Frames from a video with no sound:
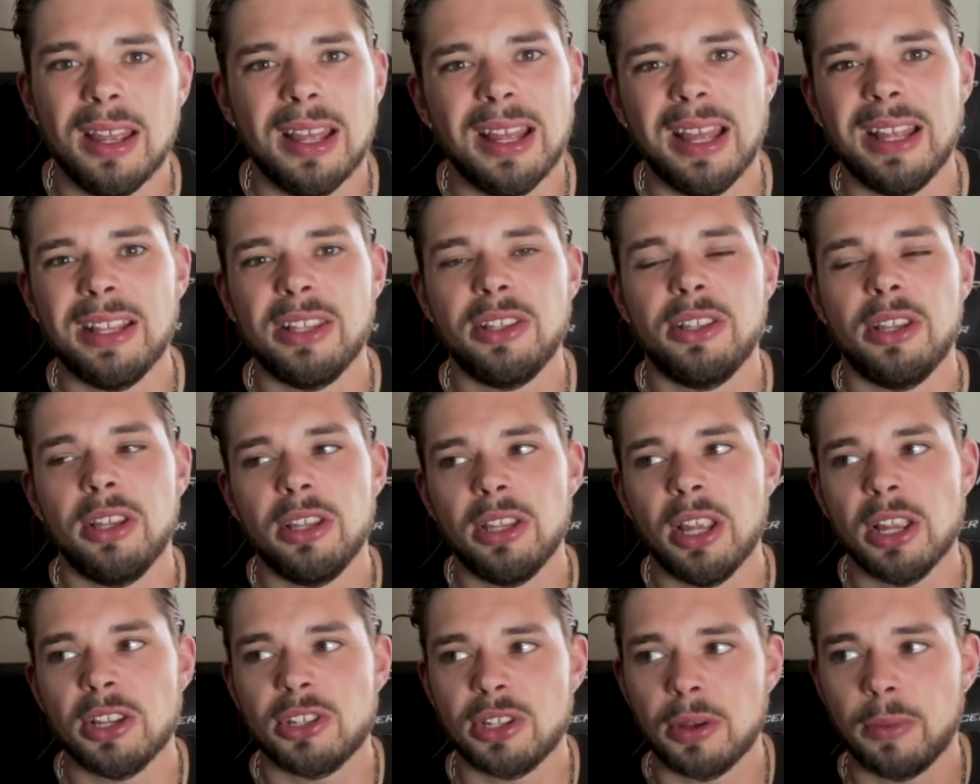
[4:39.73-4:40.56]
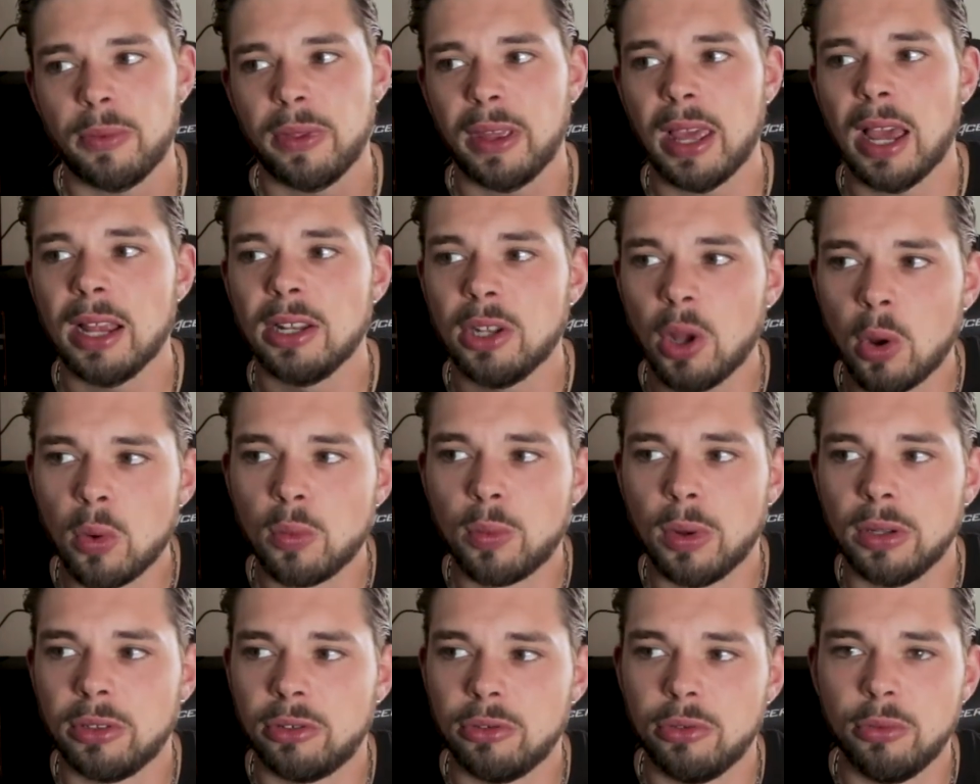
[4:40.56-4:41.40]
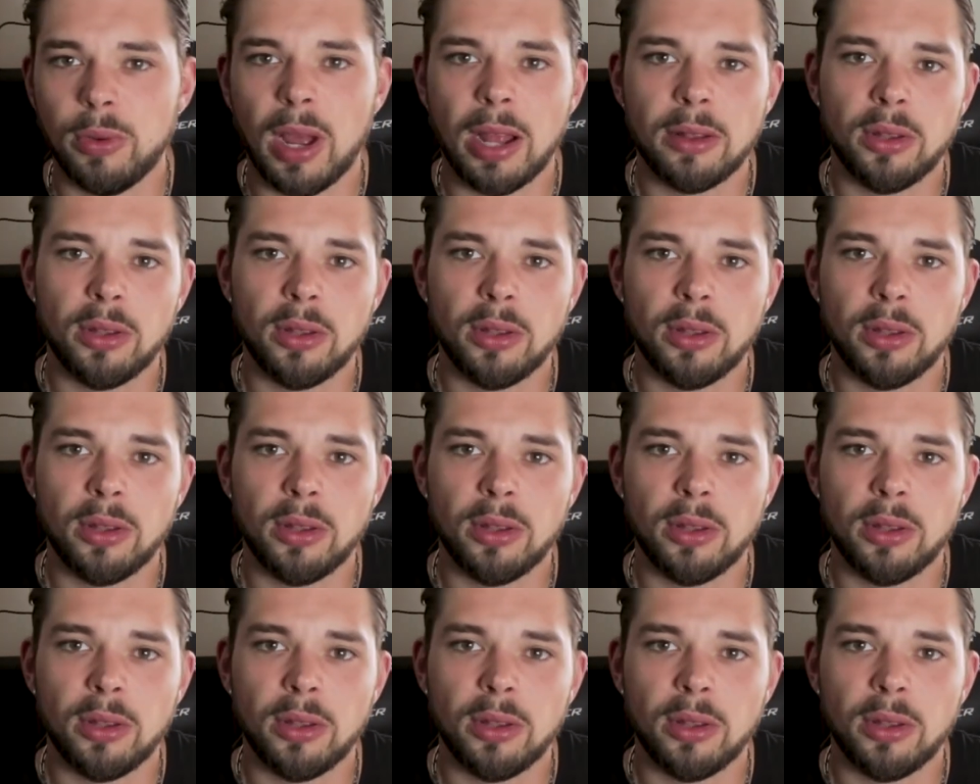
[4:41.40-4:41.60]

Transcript: And that's something I don't want to do.